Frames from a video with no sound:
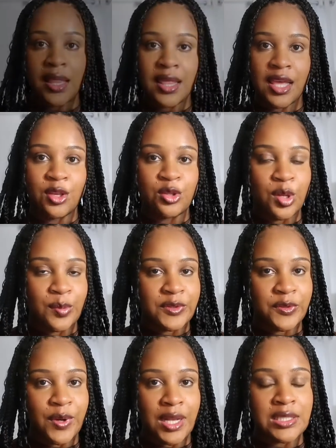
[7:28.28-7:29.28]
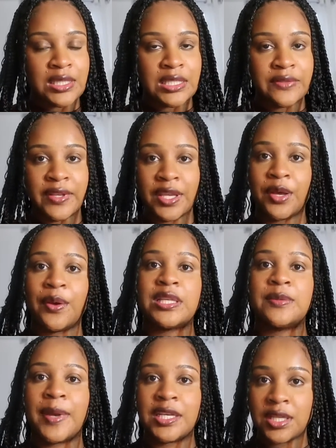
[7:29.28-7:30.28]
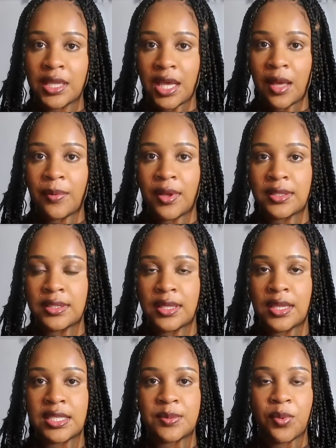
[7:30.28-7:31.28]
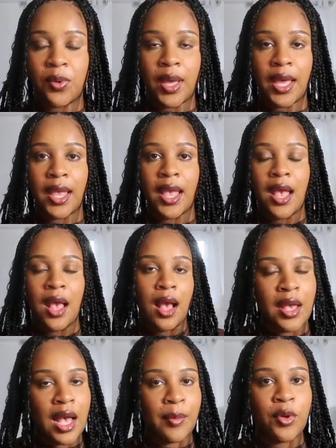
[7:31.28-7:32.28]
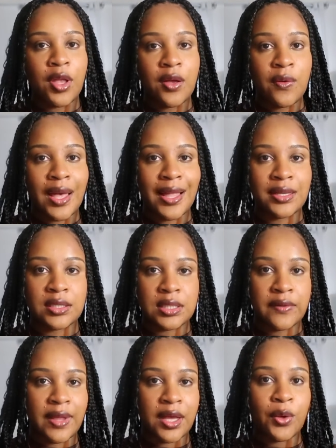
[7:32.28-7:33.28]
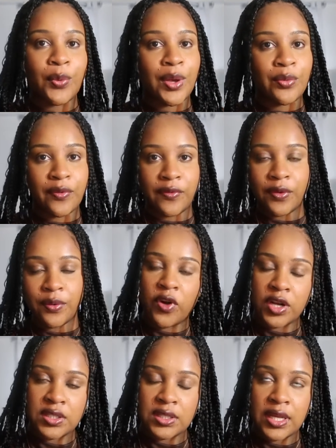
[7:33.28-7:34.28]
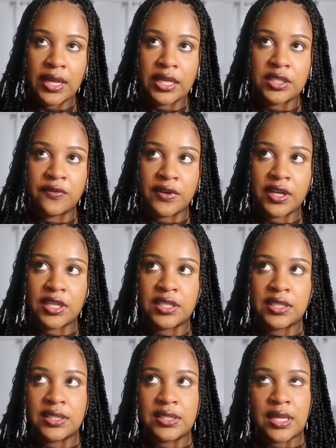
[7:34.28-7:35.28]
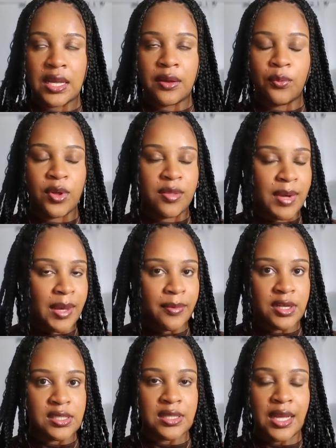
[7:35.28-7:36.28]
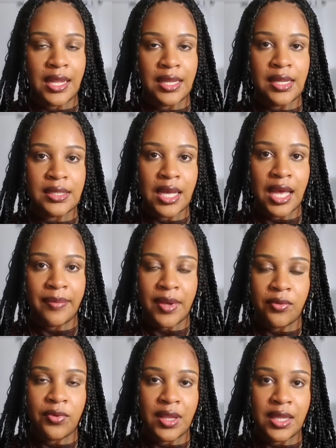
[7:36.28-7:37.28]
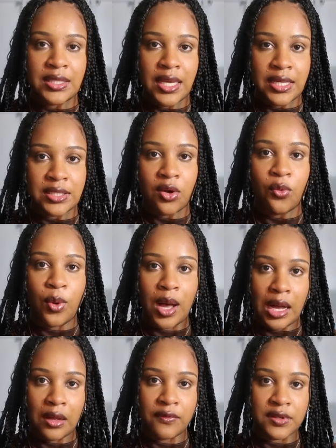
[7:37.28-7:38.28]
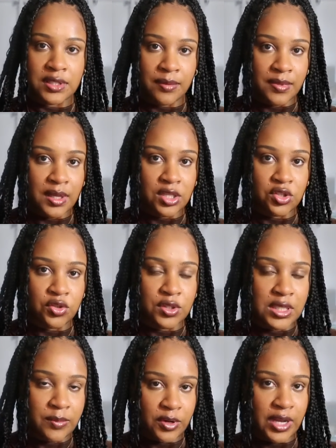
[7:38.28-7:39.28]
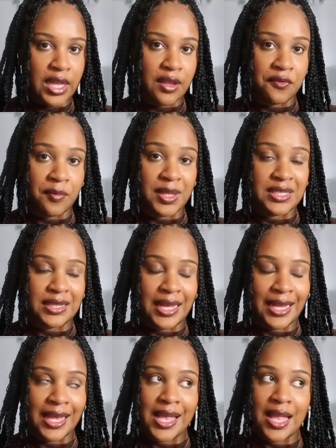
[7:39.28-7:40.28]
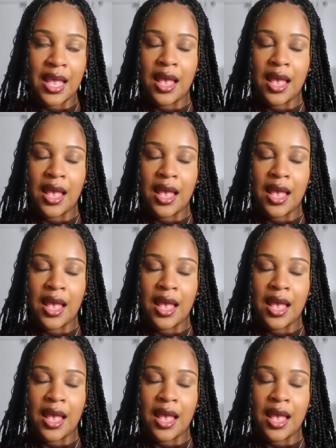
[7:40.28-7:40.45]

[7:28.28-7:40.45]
Thank you so much for watching this video, especially up until this point. I'm going to go ahead and just give like a quick review. First thing is first, with my personality type, it really takes a while for something to simmer in and for me to like it.